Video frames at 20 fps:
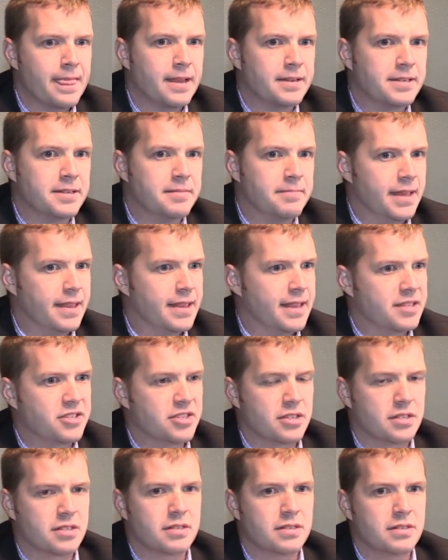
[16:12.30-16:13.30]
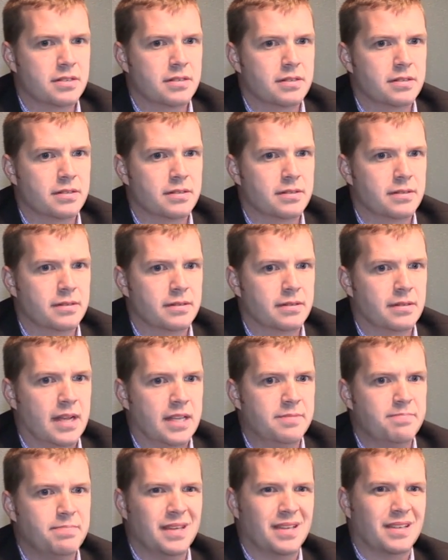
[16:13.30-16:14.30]
to me
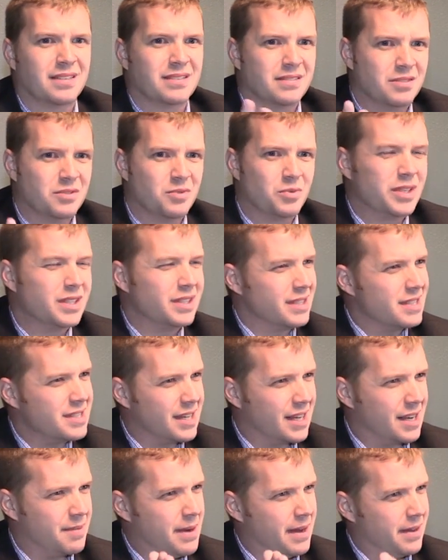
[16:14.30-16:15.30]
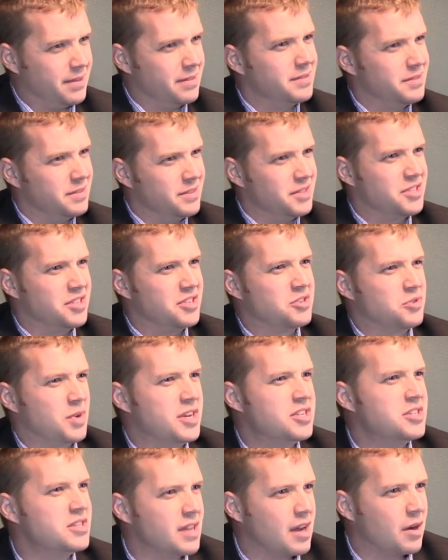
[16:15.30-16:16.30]
that's being realistic about the
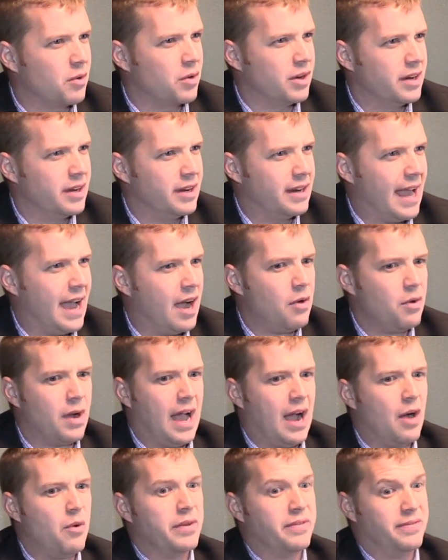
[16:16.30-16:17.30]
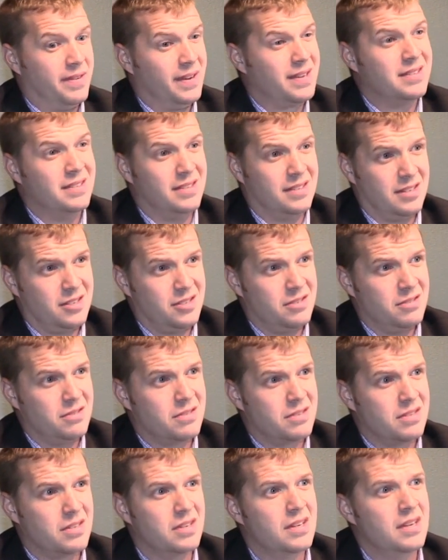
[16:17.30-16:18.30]
situation that we're in, and how we fix these
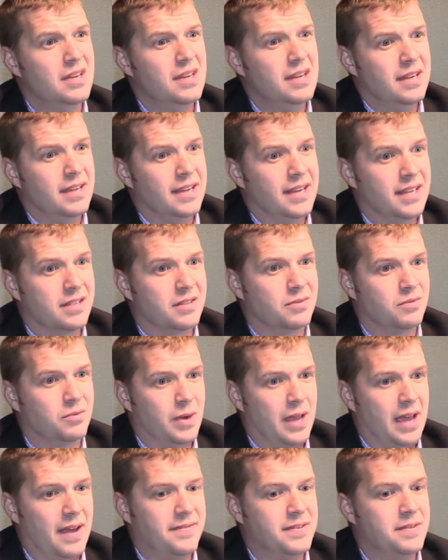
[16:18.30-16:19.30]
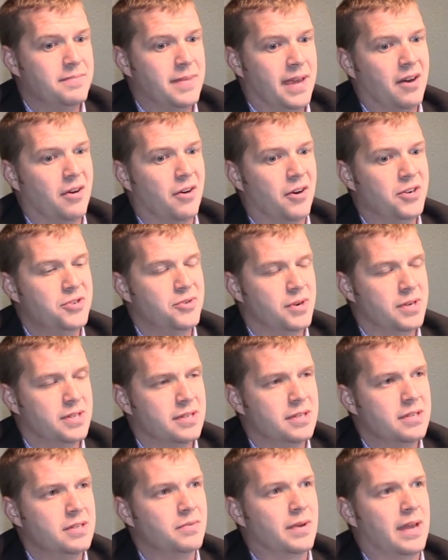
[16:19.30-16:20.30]
issues is we have to make hard
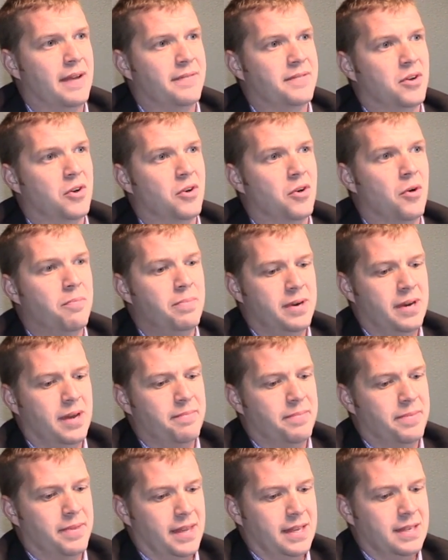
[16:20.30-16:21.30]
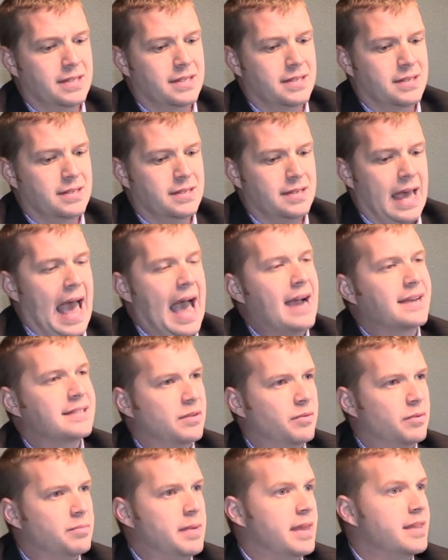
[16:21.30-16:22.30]
choices. We have to open up these acts
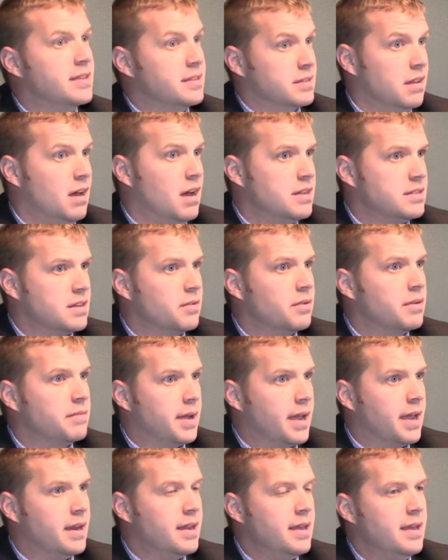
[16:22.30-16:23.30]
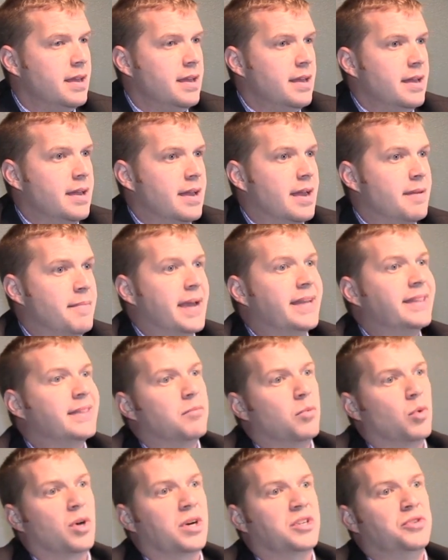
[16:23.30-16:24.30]
that we made, these laws that we've made, and make
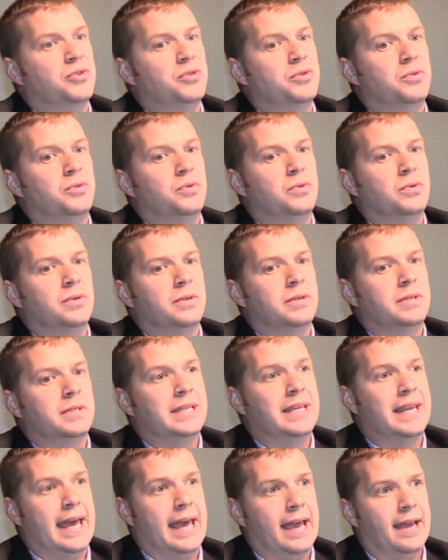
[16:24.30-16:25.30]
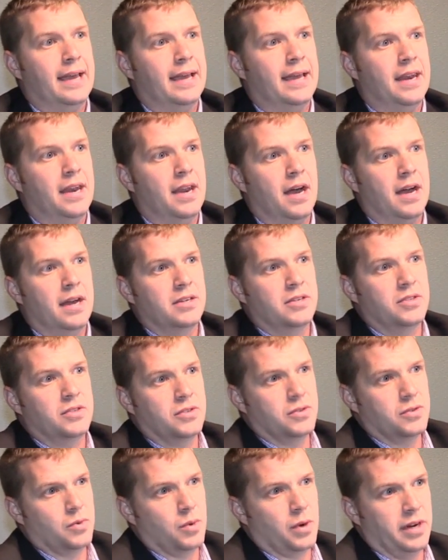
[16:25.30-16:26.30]
them work to today and not
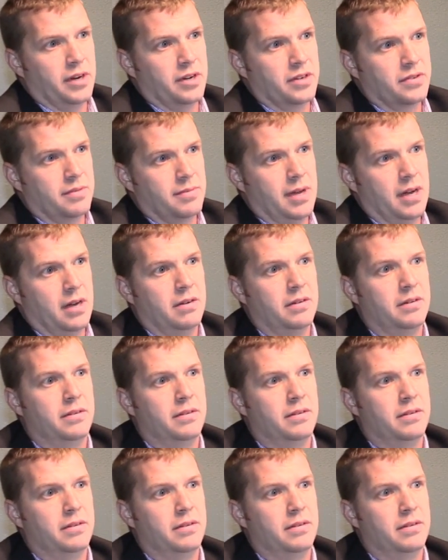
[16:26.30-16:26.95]
20 years from now,